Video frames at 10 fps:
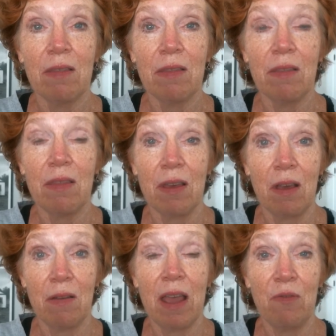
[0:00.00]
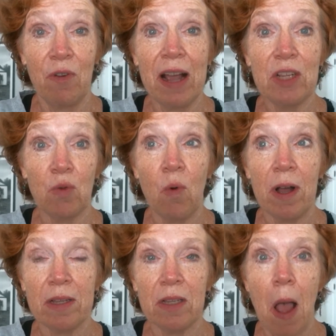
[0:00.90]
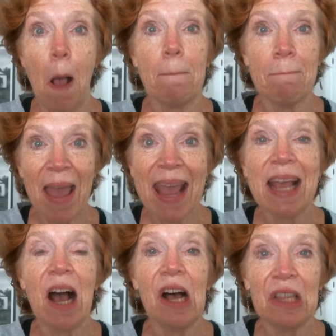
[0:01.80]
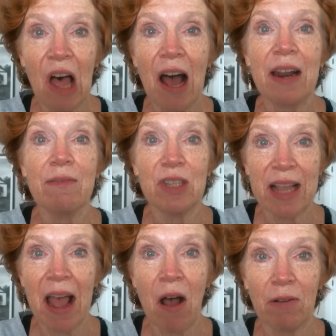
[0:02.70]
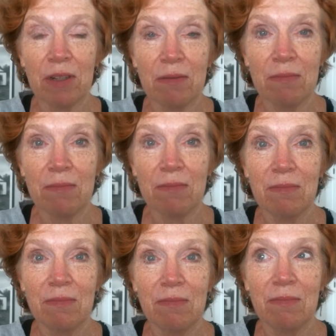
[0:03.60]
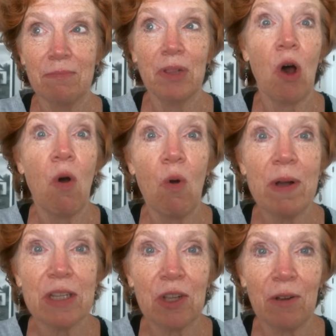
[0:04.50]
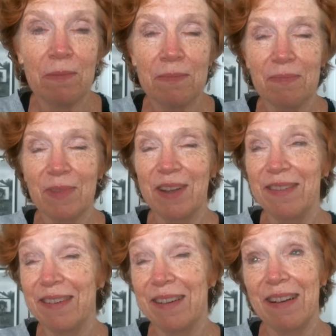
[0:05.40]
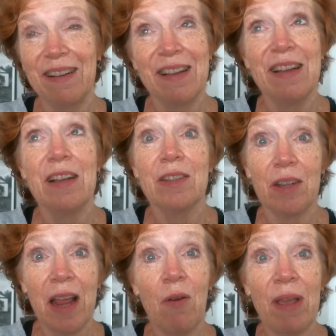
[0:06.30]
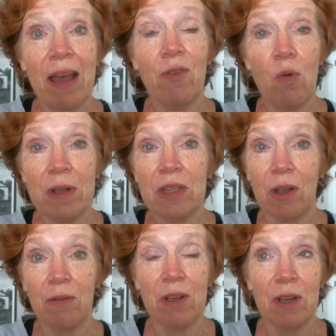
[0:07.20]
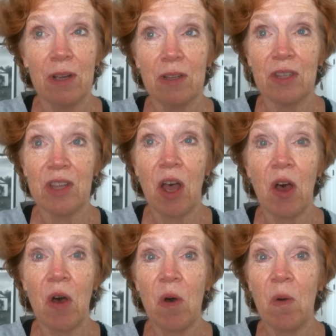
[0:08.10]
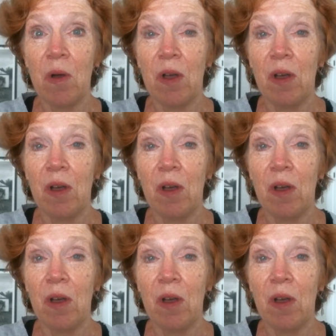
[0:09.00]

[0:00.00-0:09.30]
The advice was make a lot of sound, blow a whistle. So now we have a whistle. So,